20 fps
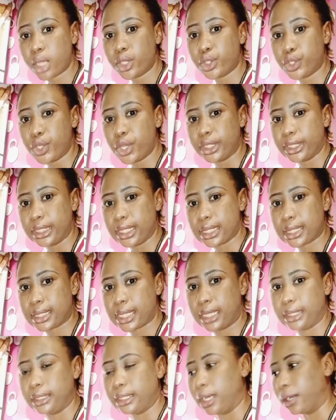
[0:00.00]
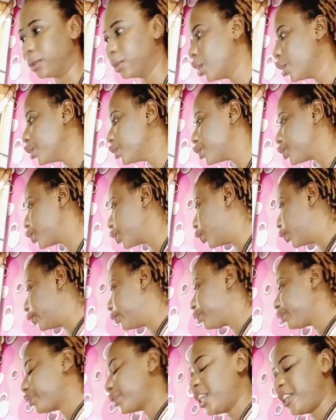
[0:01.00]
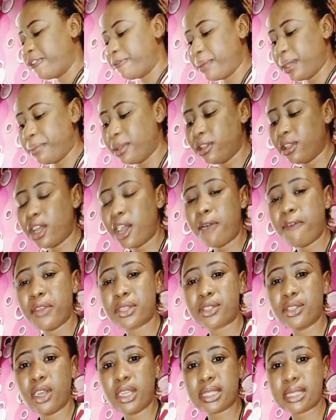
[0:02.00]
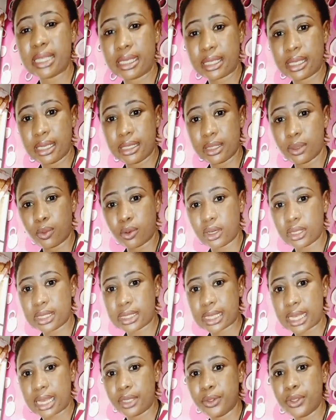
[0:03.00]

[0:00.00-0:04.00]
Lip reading: Do you understand now? So if baby love is not taking the water,